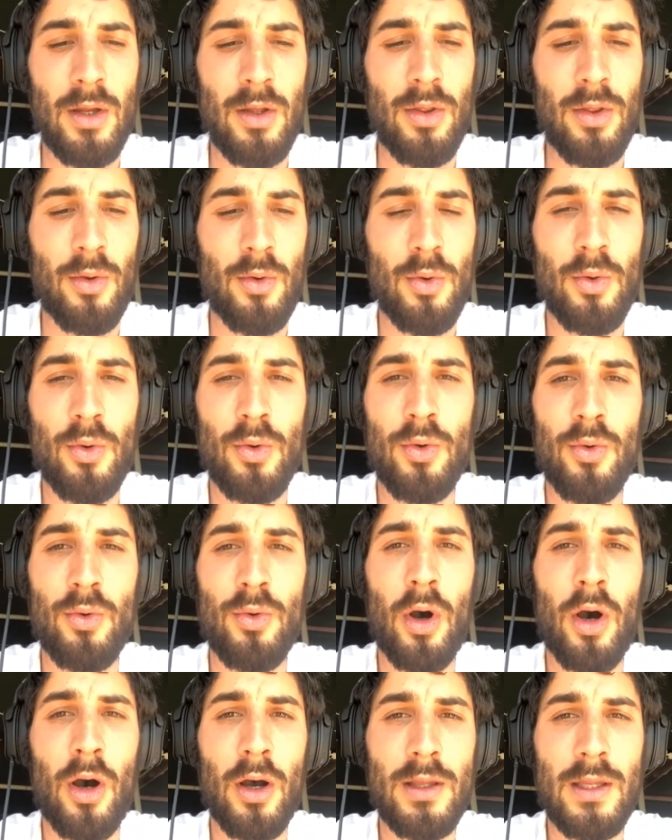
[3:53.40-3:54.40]
through
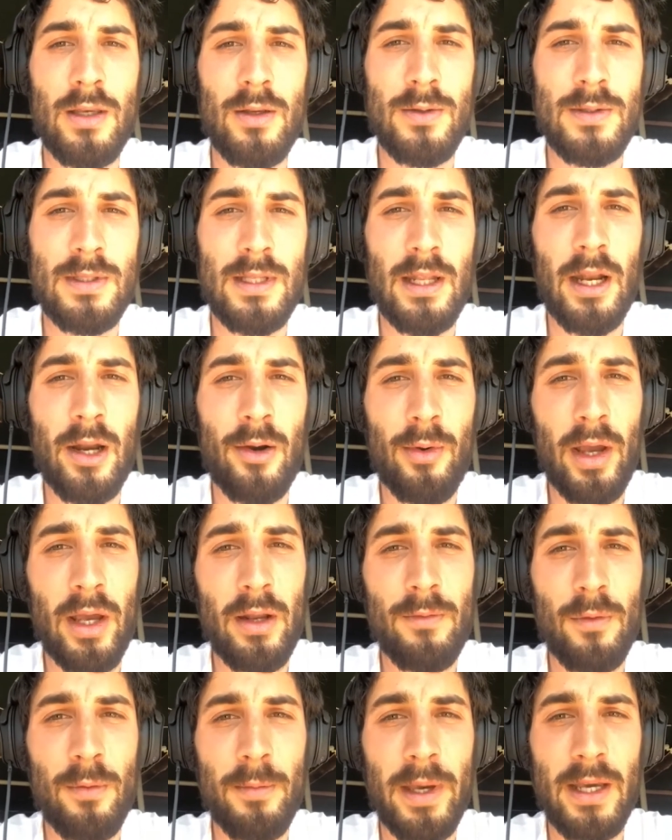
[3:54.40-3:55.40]
articles that I
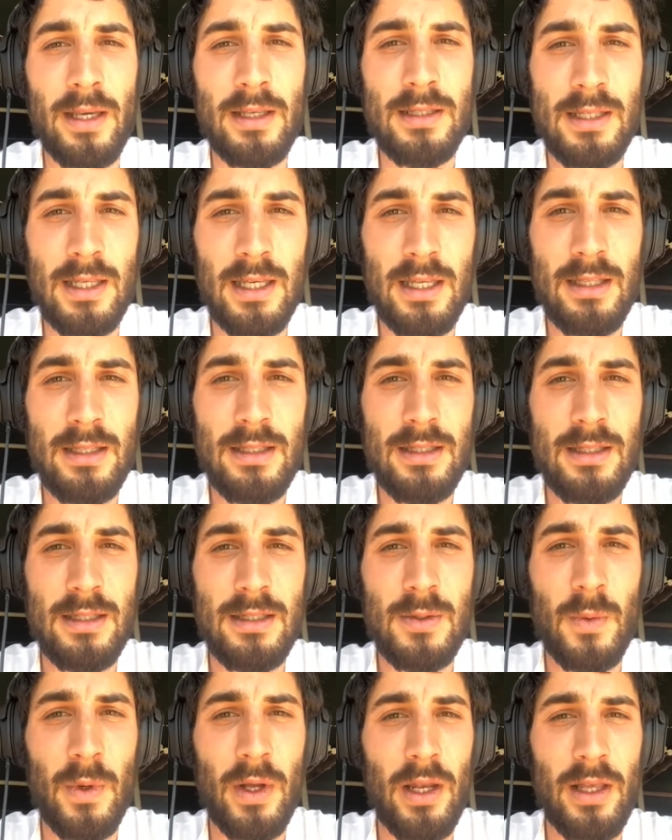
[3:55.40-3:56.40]
write for magazines,
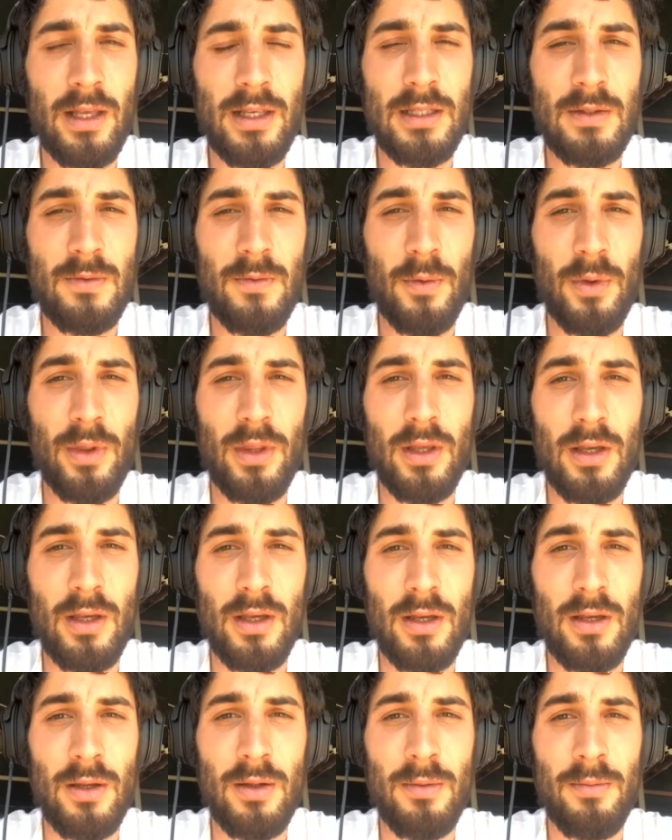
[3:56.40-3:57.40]
as well as for
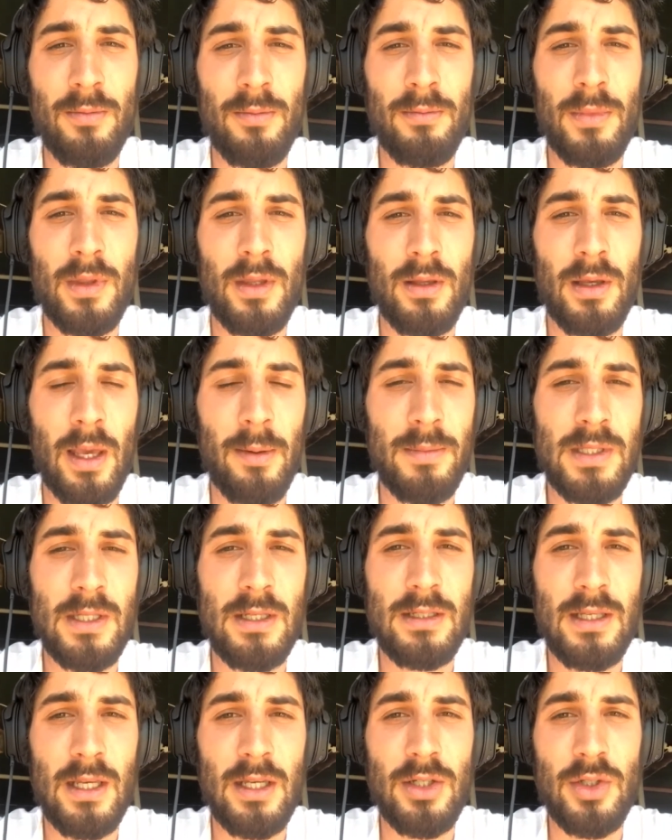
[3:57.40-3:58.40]
the
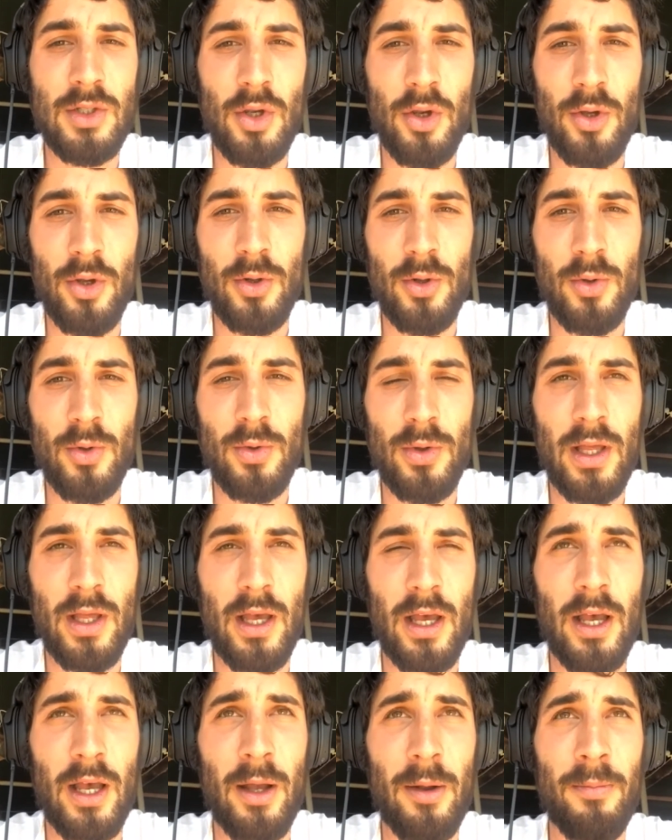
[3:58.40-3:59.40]
MCSA journal,
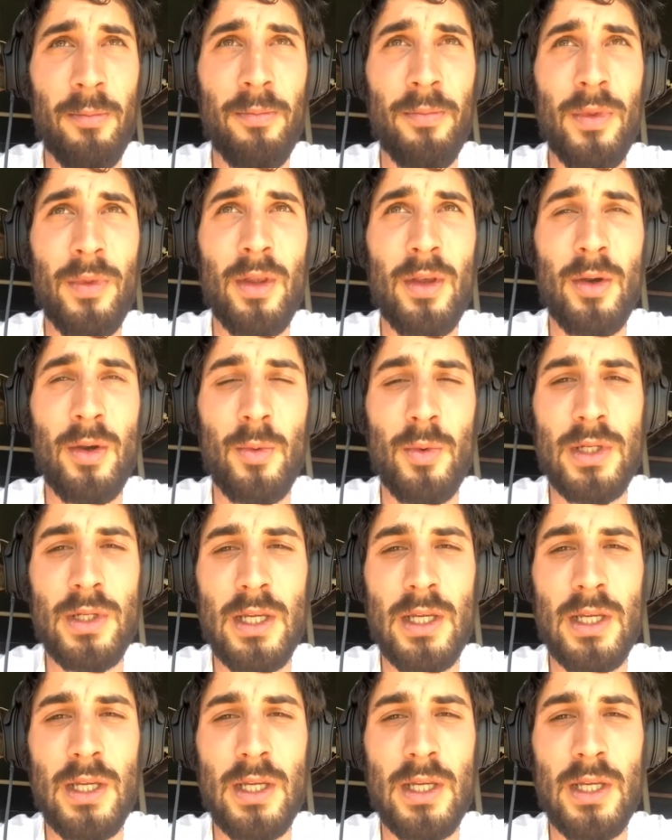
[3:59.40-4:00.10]
which